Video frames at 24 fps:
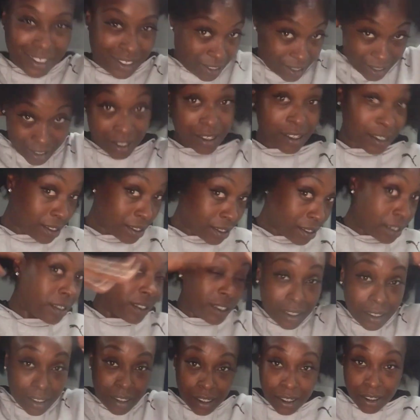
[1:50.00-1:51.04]
my hair every time
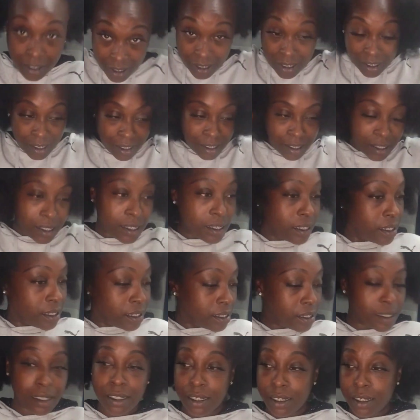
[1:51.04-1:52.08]
I do a new
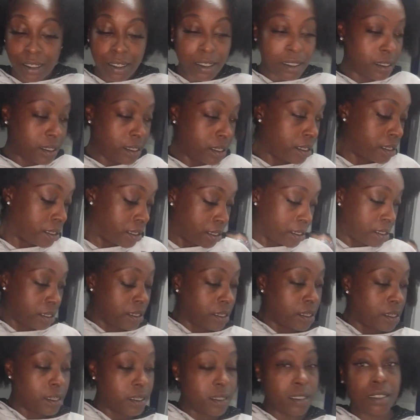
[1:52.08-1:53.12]
hairstyle, so
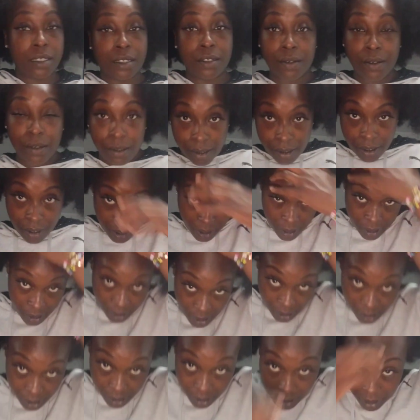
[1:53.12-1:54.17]
I don't.
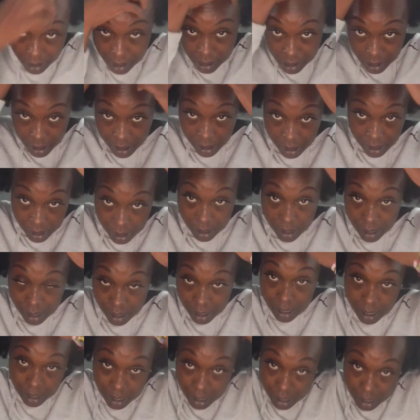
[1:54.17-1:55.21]
So, the first thing I'm going to do is
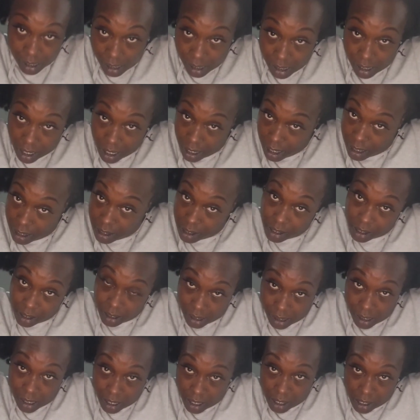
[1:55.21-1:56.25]
I'm going to part my
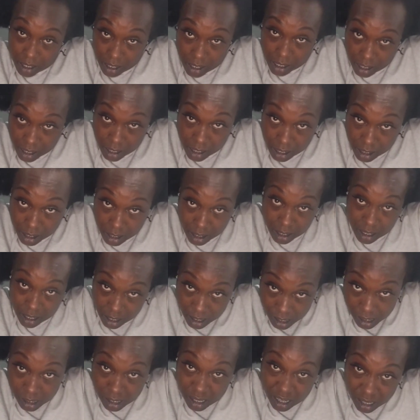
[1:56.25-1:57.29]
hair into
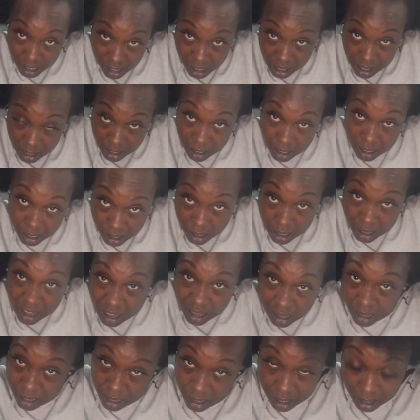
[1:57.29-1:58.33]
sections, and I am going
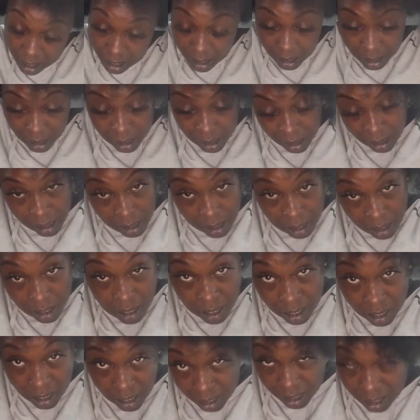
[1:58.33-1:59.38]
to prep
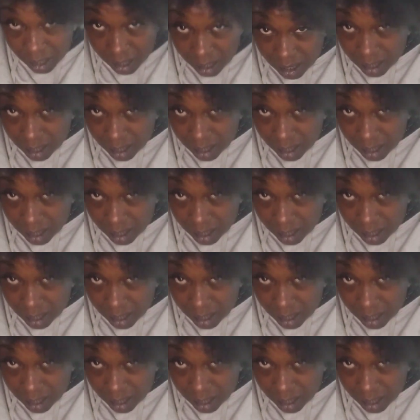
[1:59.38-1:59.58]
it for the